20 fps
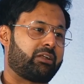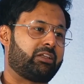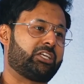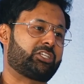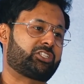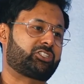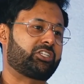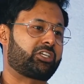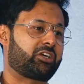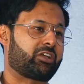are
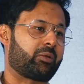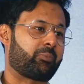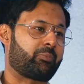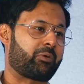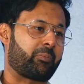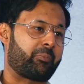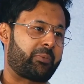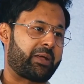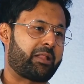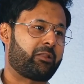literally going to
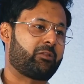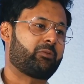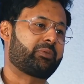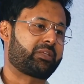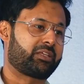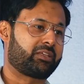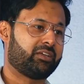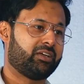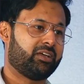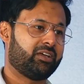propel
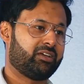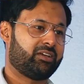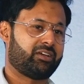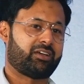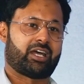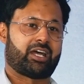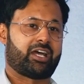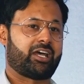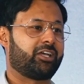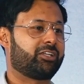me
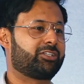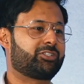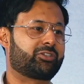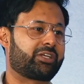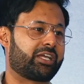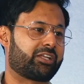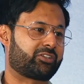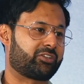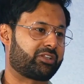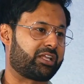to
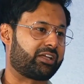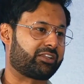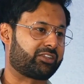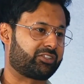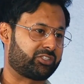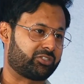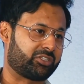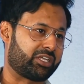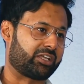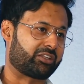get to
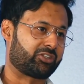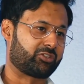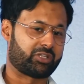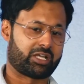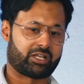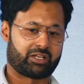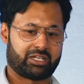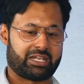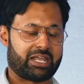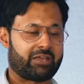
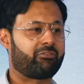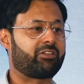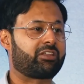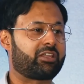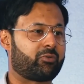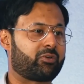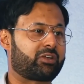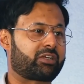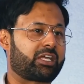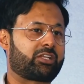that level that
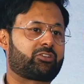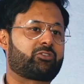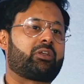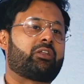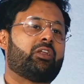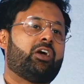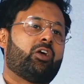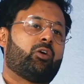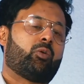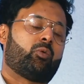I want to get to.
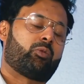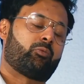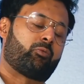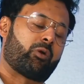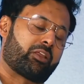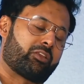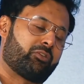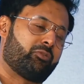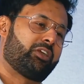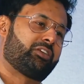
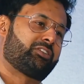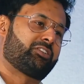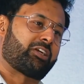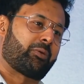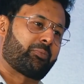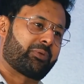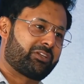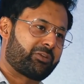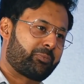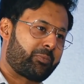One of the reasons
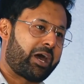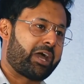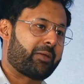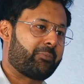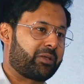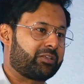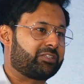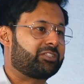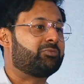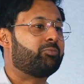I'm in Dubai,
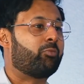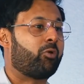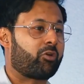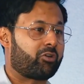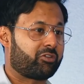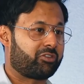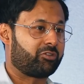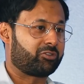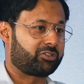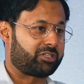because there's more
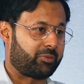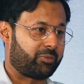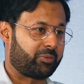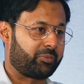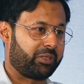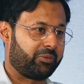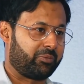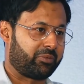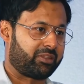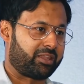of those type of
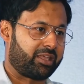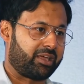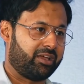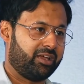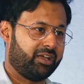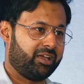people there.